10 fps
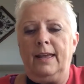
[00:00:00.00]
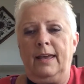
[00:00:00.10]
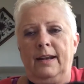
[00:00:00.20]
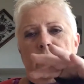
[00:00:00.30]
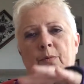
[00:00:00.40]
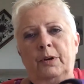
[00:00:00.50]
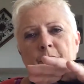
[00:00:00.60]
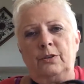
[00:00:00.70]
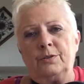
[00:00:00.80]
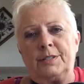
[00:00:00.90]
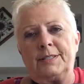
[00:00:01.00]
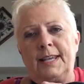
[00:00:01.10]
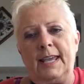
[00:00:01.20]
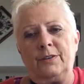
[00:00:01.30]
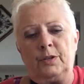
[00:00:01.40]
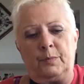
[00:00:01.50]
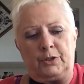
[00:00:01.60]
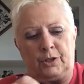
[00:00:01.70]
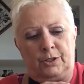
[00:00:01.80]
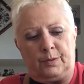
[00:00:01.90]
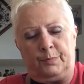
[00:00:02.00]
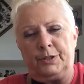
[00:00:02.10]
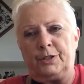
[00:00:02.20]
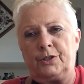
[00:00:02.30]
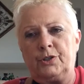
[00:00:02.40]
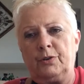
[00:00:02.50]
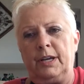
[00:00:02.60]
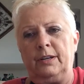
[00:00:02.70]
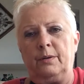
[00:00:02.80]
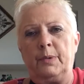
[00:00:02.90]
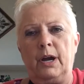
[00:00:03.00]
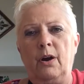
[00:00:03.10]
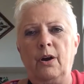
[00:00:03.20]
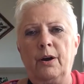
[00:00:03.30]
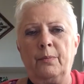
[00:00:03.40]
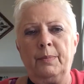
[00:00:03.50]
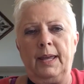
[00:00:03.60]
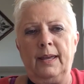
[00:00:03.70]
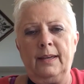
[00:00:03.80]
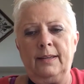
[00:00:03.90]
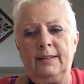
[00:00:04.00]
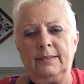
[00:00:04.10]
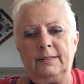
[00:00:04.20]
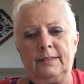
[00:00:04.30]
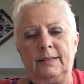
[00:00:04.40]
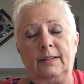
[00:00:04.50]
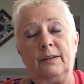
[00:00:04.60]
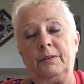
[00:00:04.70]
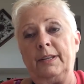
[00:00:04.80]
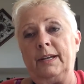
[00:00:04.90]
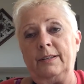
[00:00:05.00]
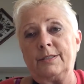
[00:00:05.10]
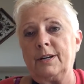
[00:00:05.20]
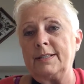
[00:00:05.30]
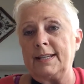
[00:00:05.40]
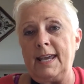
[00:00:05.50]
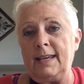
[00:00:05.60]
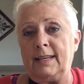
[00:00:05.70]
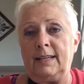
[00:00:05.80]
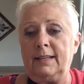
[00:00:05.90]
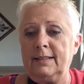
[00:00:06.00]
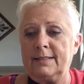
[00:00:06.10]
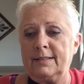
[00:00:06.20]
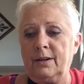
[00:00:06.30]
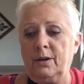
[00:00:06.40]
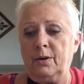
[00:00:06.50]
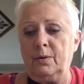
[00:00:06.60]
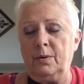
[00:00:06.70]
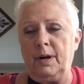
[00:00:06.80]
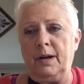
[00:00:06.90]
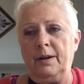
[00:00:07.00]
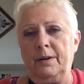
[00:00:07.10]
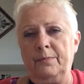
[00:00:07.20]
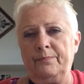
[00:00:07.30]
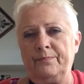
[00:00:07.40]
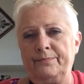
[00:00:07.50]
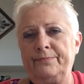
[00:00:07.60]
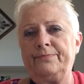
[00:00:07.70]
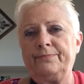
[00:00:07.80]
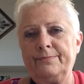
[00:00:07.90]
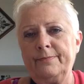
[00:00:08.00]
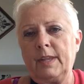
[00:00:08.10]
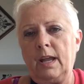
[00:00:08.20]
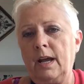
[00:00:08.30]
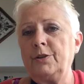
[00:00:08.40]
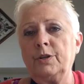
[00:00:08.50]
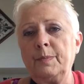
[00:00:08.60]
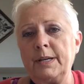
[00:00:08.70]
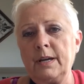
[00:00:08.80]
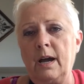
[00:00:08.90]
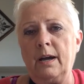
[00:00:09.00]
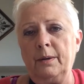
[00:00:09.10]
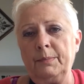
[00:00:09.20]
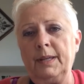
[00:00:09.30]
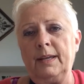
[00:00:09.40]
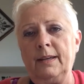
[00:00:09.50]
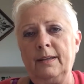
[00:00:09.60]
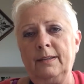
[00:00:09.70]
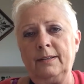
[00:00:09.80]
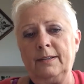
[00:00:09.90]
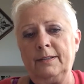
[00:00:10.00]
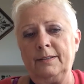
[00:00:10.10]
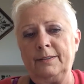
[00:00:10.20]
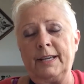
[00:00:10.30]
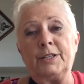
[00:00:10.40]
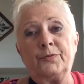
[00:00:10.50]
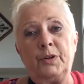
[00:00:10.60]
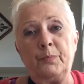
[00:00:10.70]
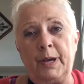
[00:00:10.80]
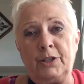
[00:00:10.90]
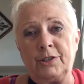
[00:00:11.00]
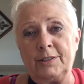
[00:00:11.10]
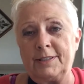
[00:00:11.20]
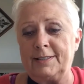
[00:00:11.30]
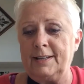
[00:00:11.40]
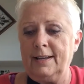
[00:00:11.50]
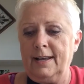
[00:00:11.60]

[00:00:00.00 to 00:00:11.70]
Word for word: and I don't want to use this hand too much because it puts a strain on my arm, and you know, and then it starts aching. So. Um, I took my time, and uh, thanks for your patience.